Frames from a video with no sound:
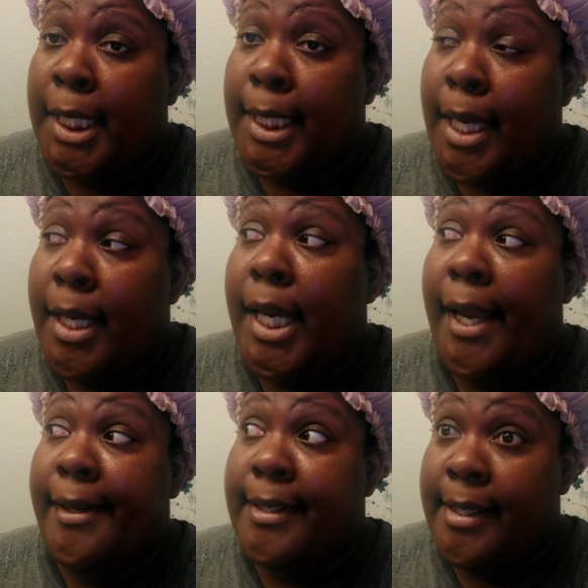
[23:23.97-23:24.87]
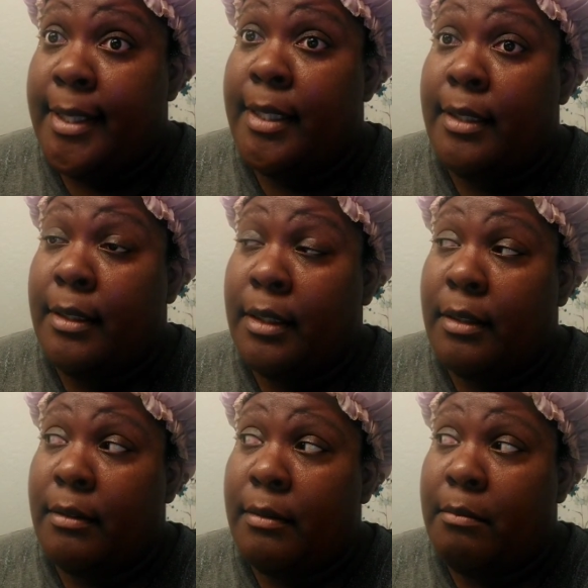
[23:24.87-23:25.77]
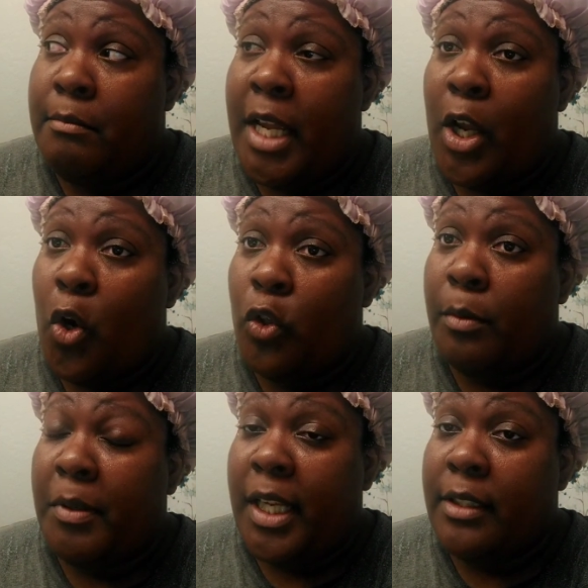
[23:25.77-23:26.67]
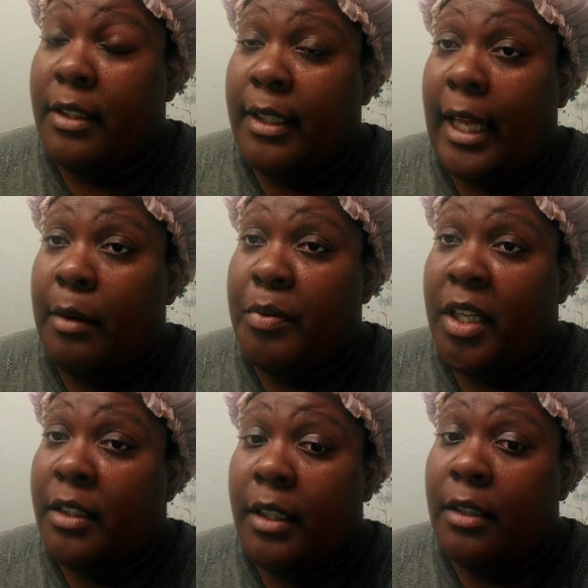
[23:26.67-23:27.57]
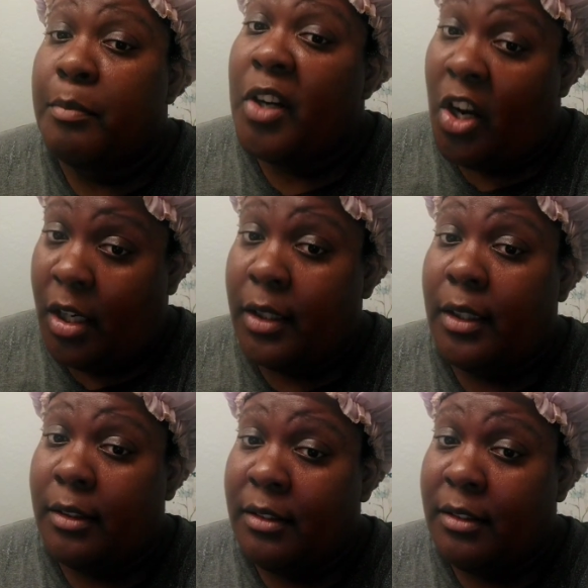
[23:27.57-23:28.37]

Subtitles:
K18 make Olaplex look like a picnic in the park